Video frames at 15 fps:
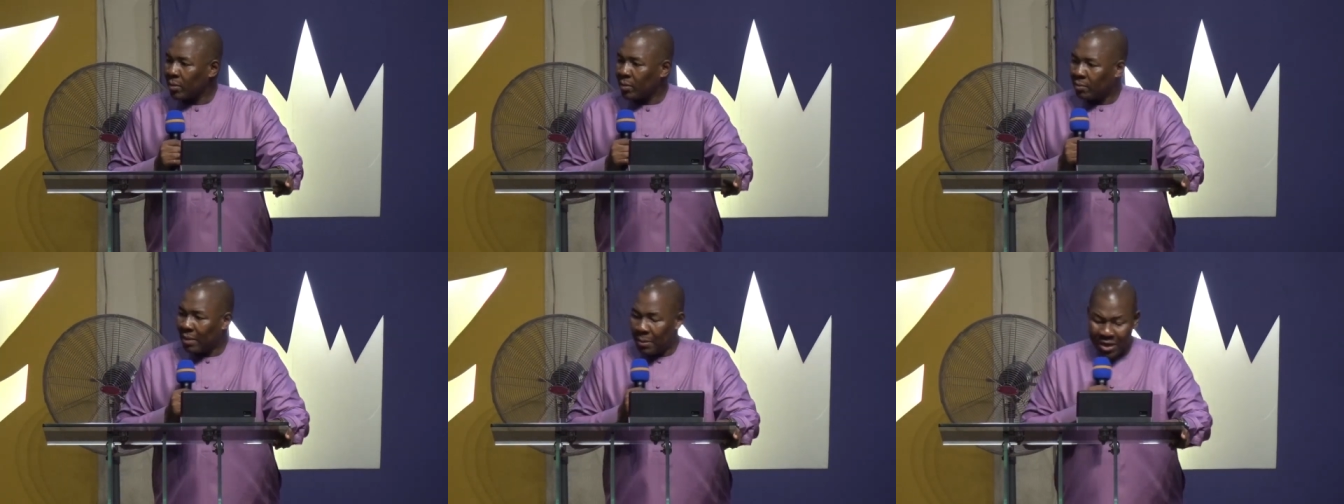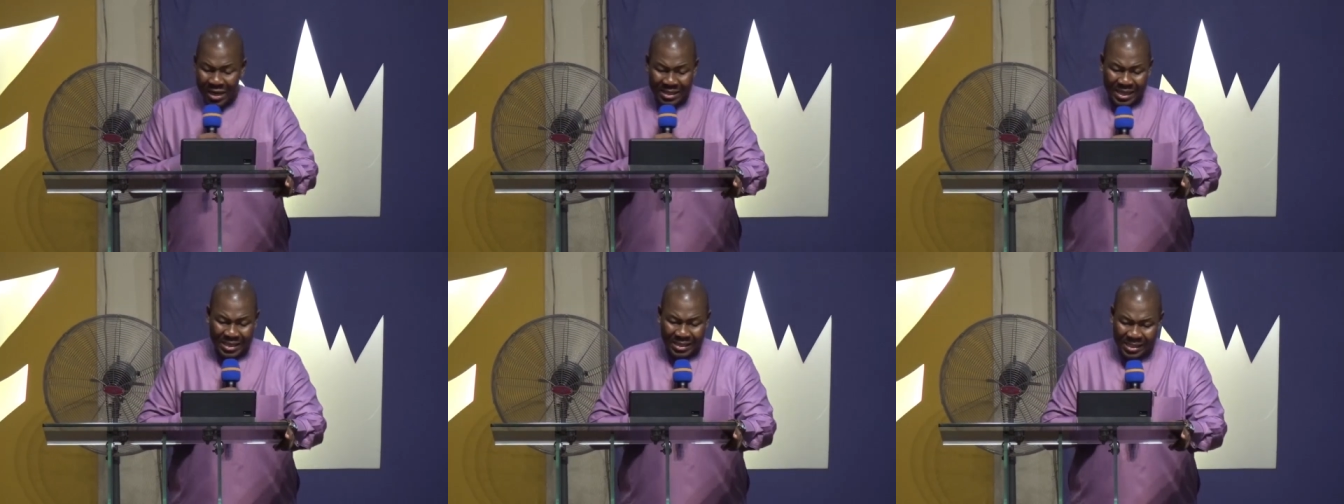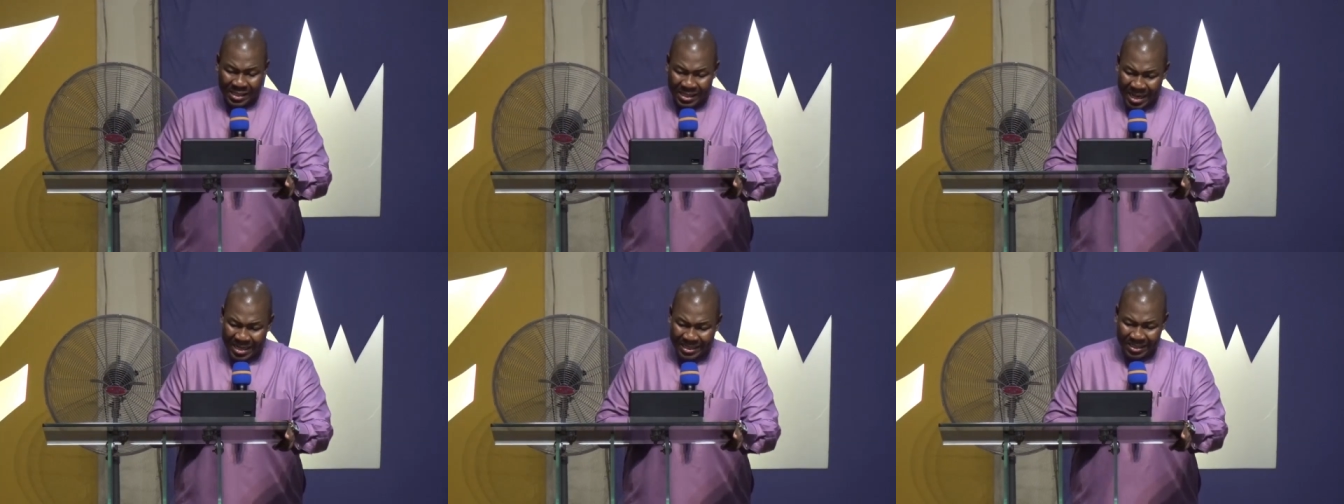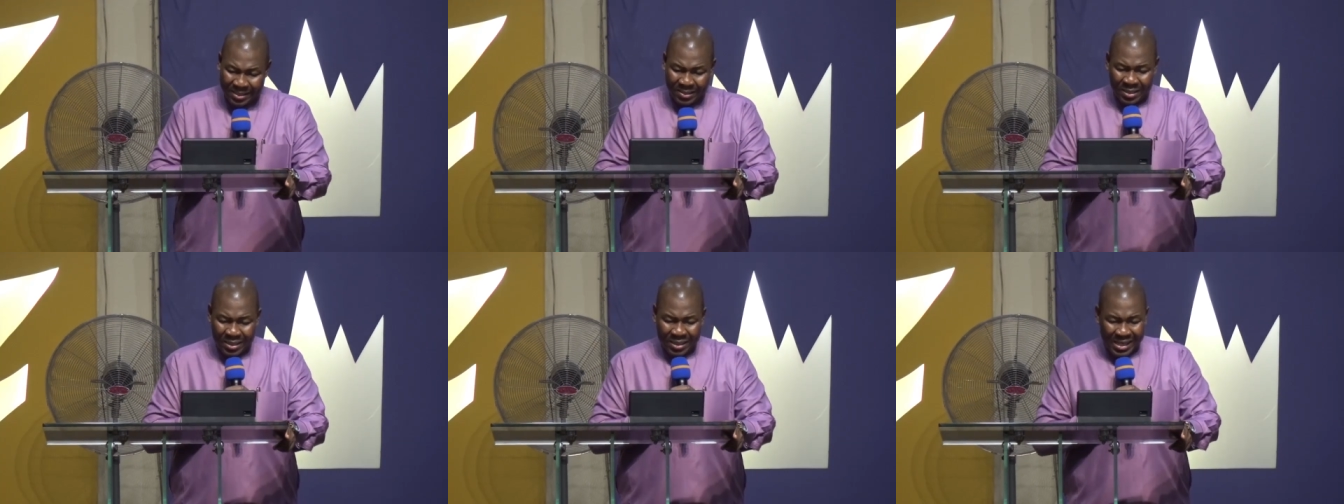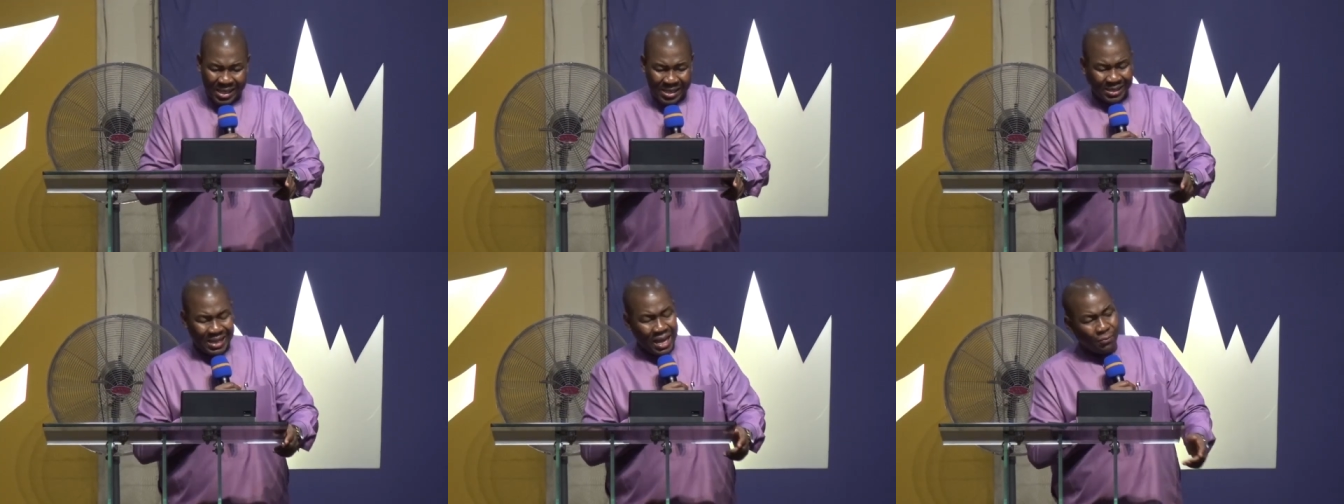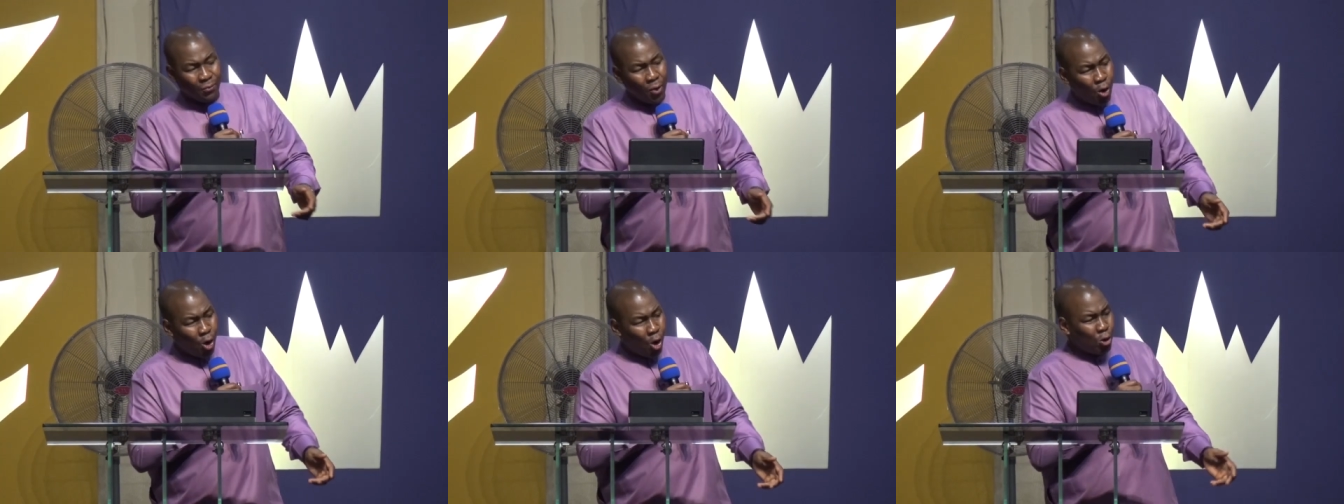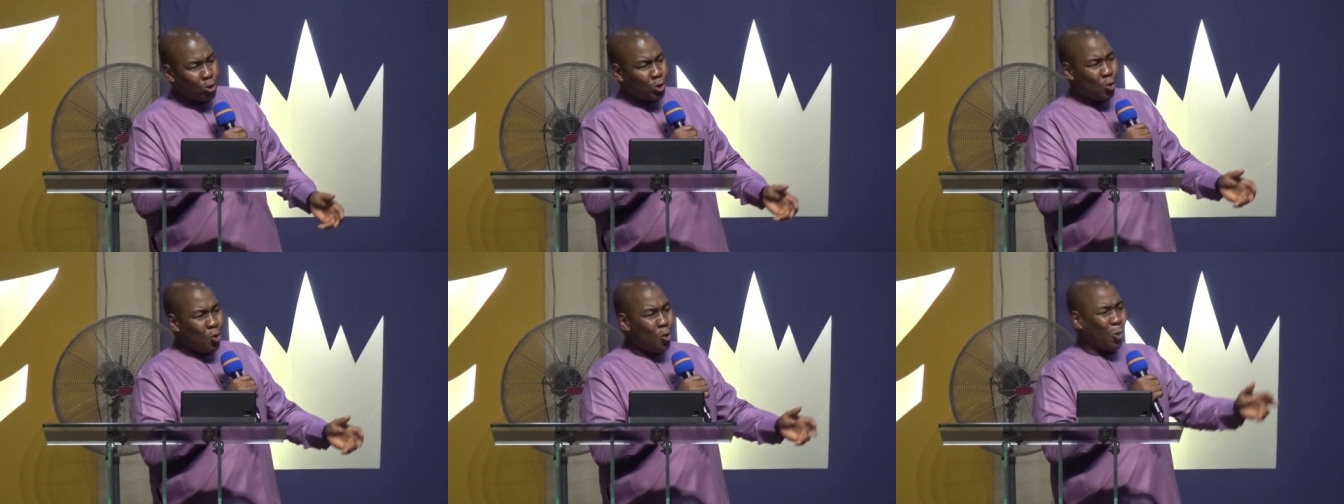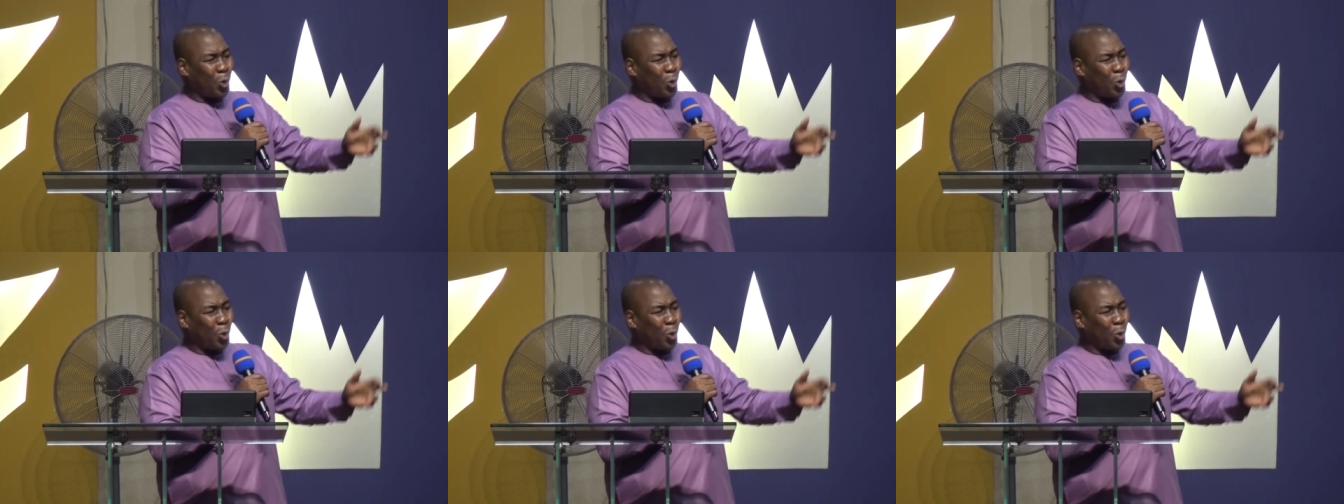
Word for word: Now, brothers and sisters, it's time for us to